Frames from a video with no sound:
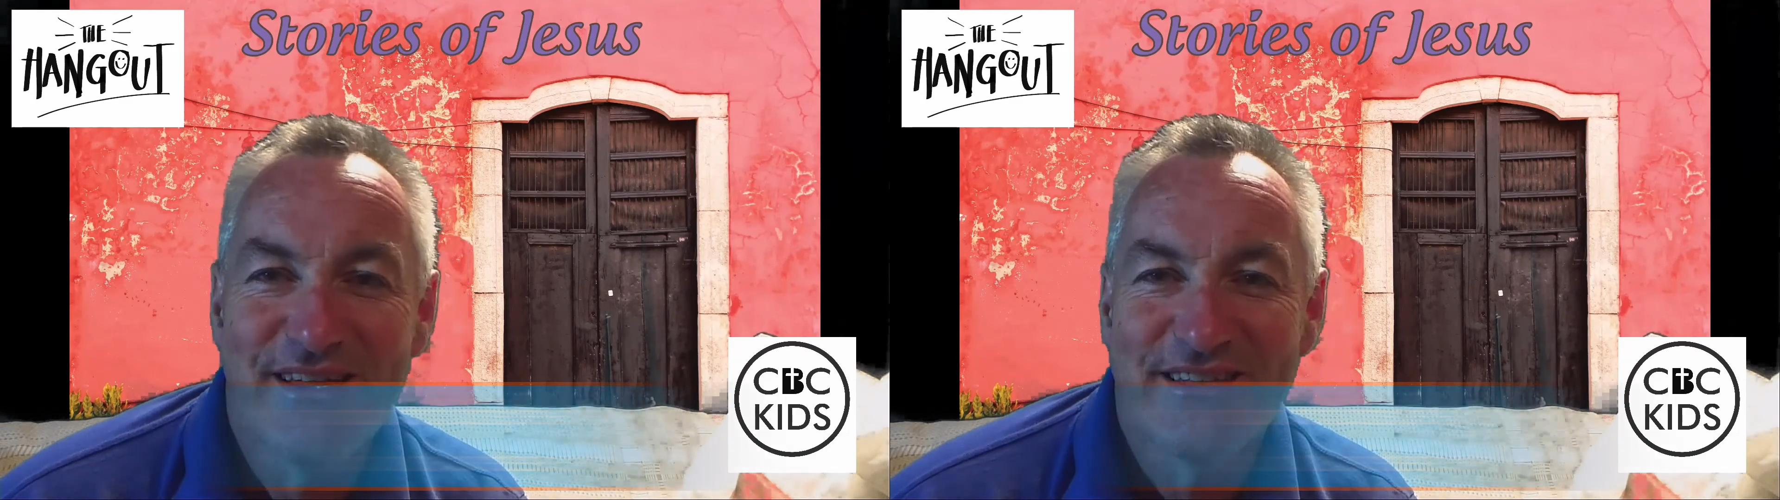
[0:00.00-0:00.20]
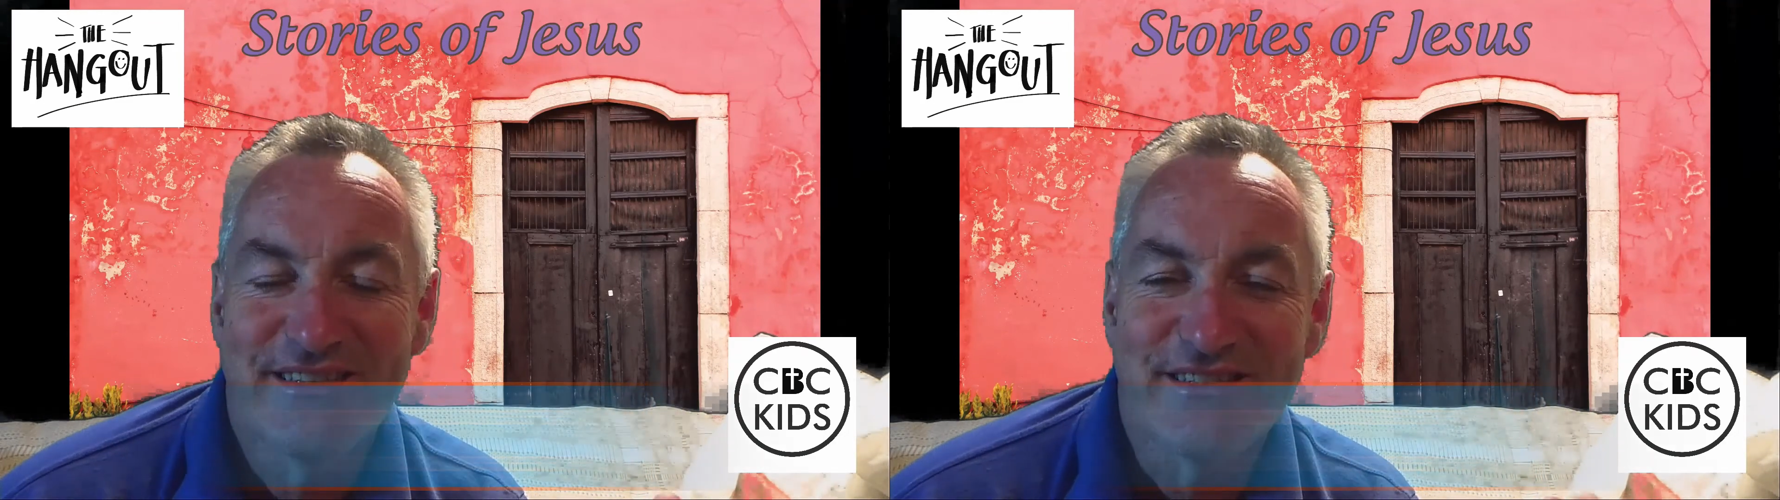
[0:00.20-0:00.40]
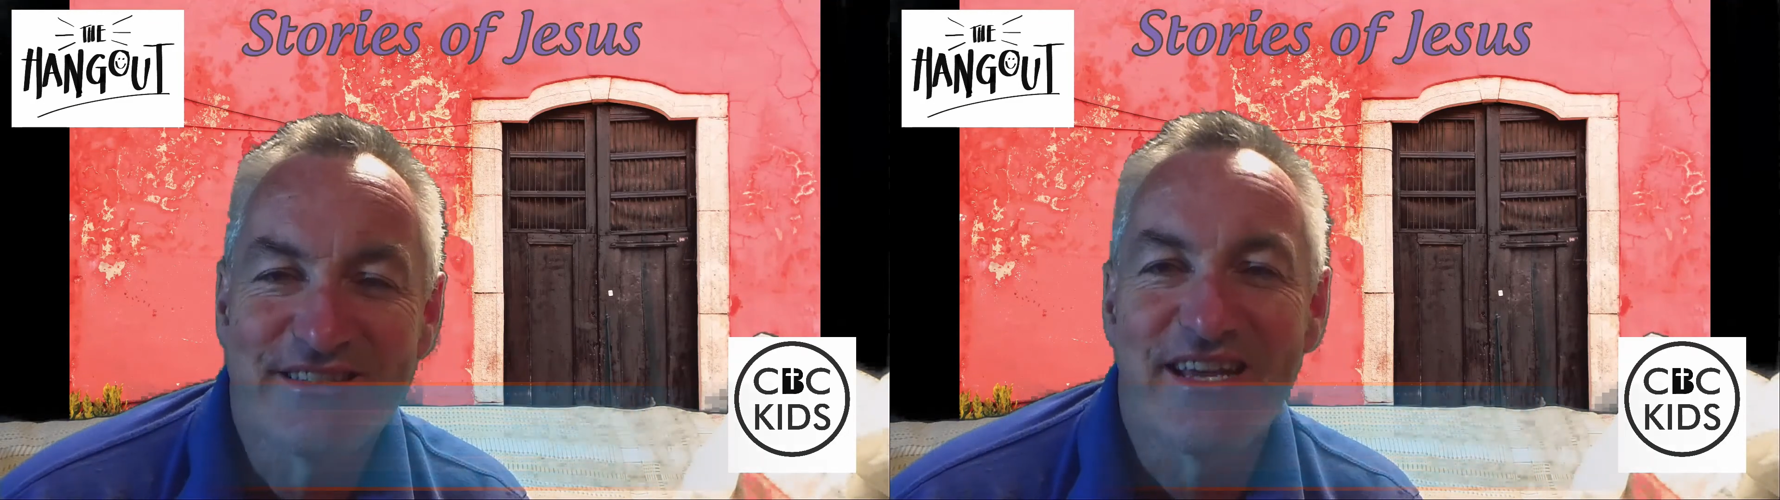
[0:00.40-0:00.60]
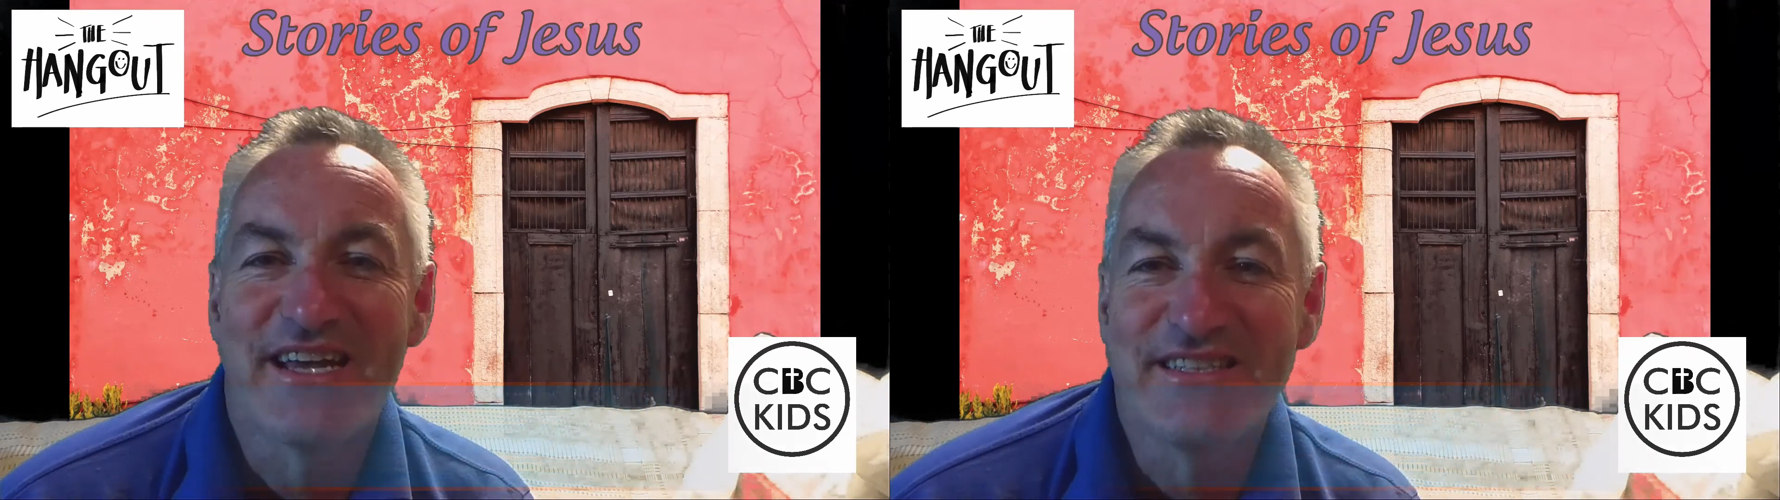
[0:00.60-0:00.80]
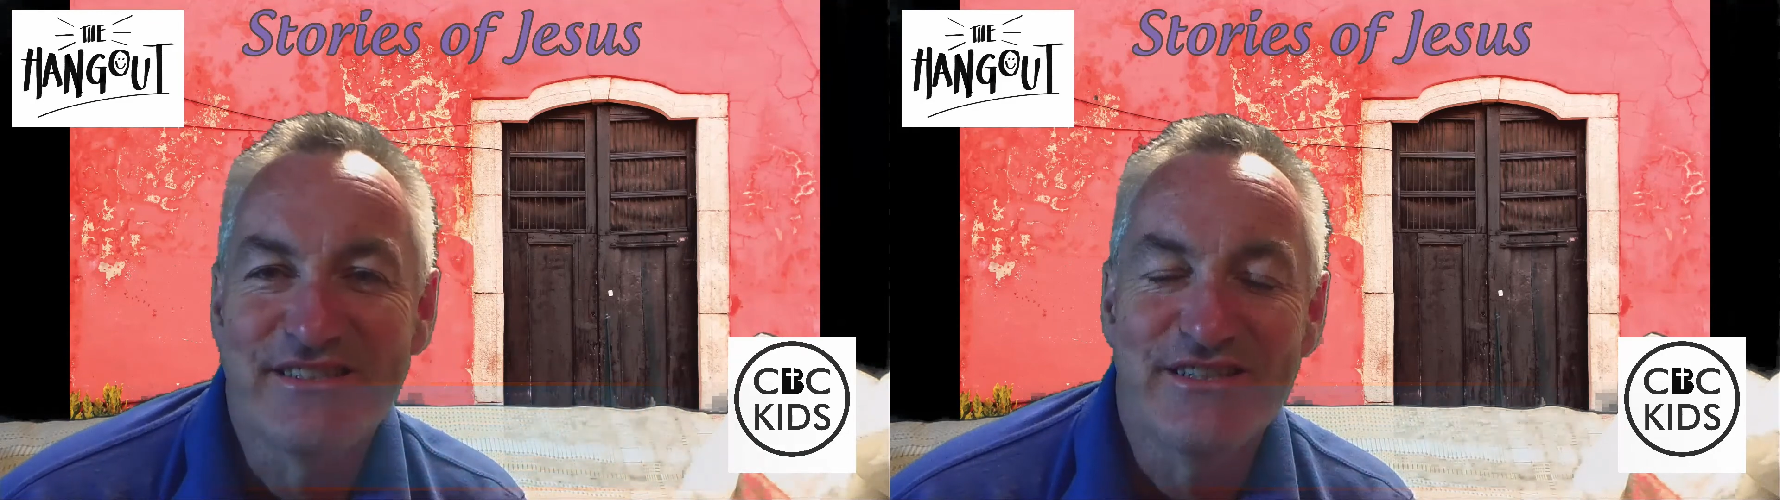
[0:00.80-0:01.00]
to
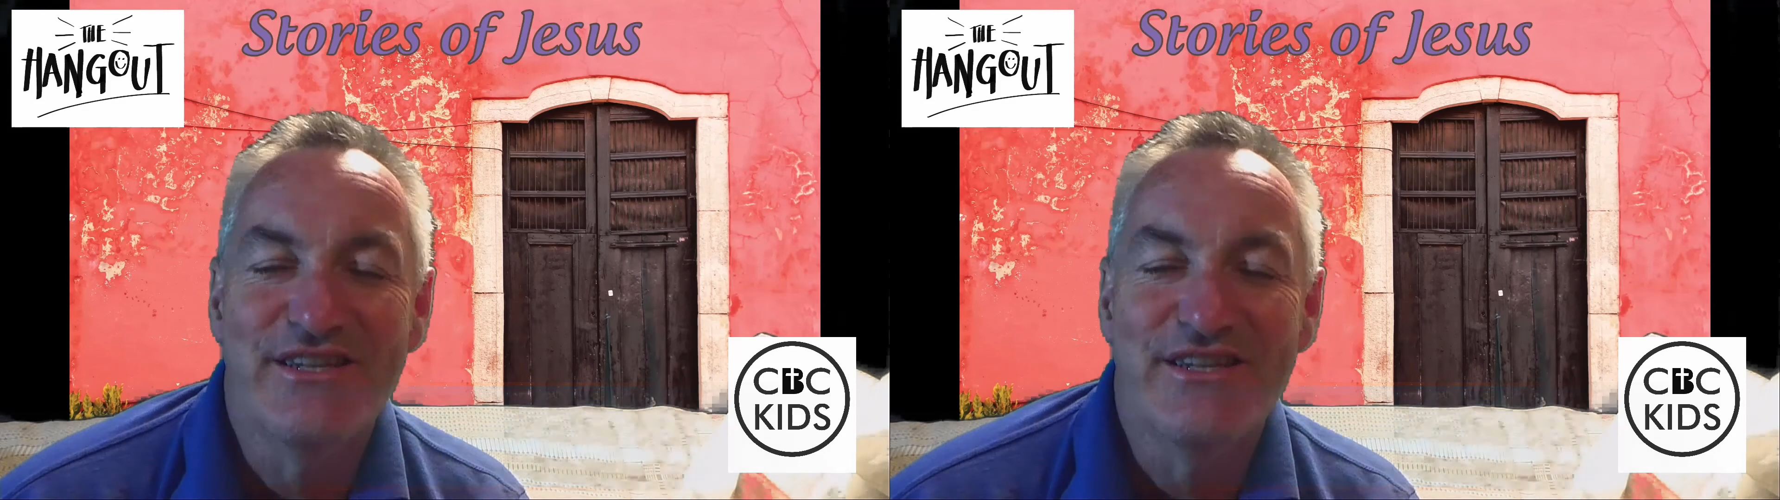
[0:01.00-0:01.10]
say to